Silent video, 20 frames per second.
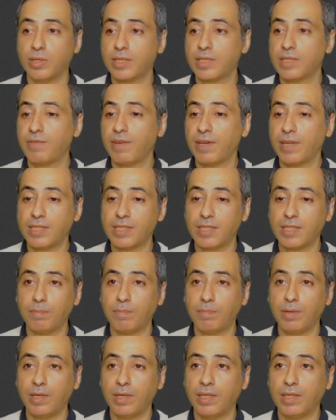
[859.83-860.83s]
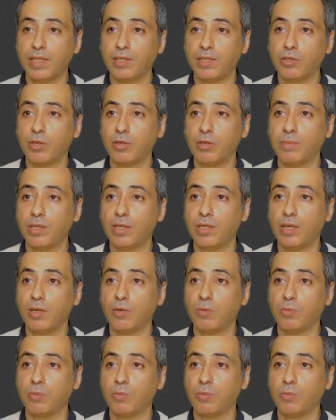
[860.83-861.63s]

It's very simple. In the terminal,